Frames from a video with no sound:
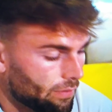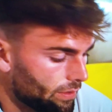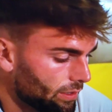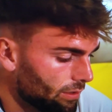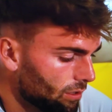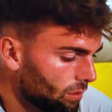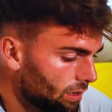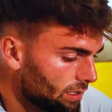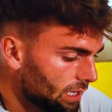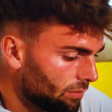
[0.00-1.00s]
I think you know where I
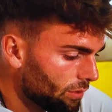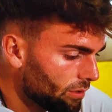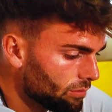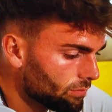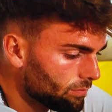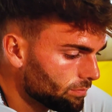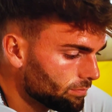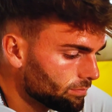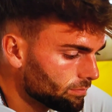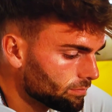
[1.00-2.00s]
stand with
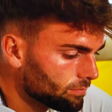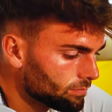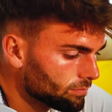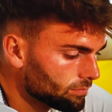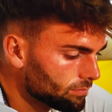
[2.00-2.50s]
you.